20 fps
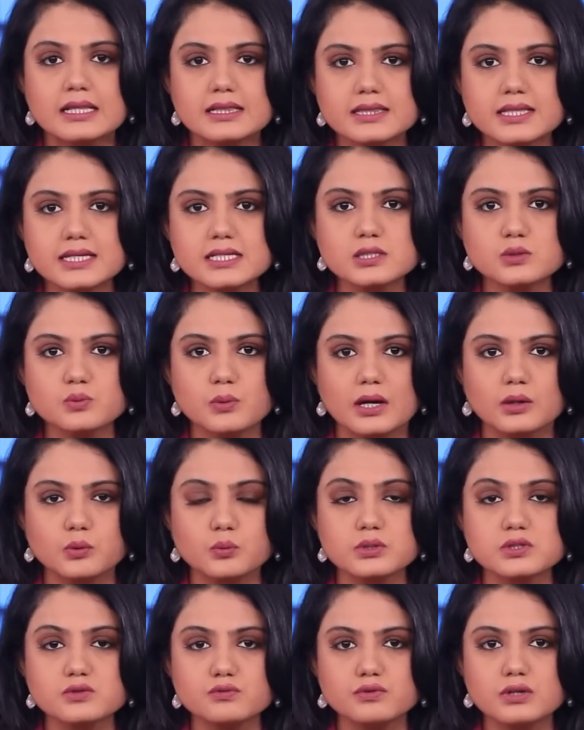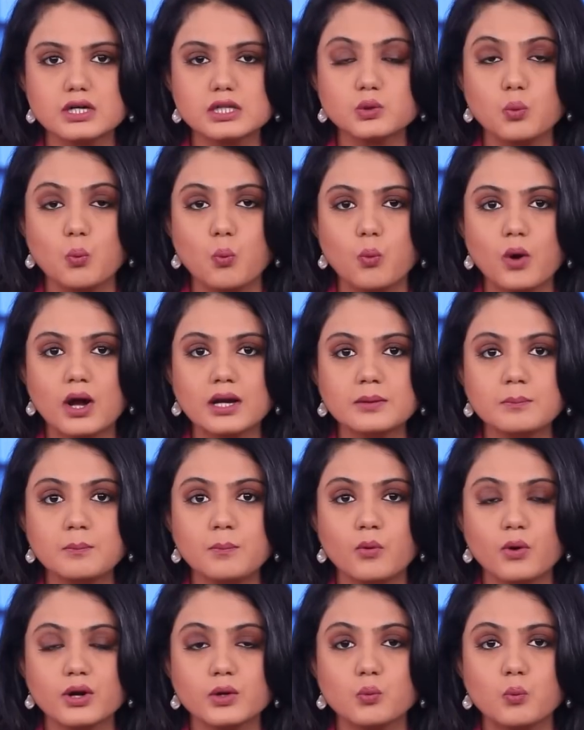This one was worth
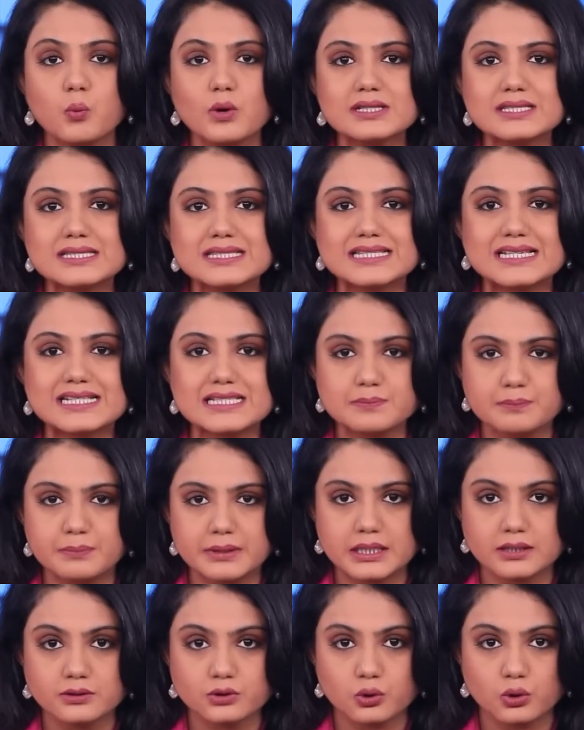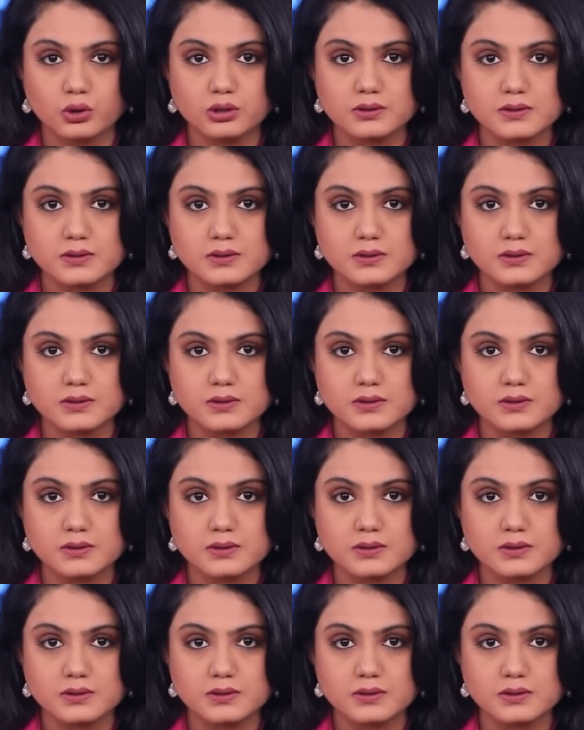$1.16 billion.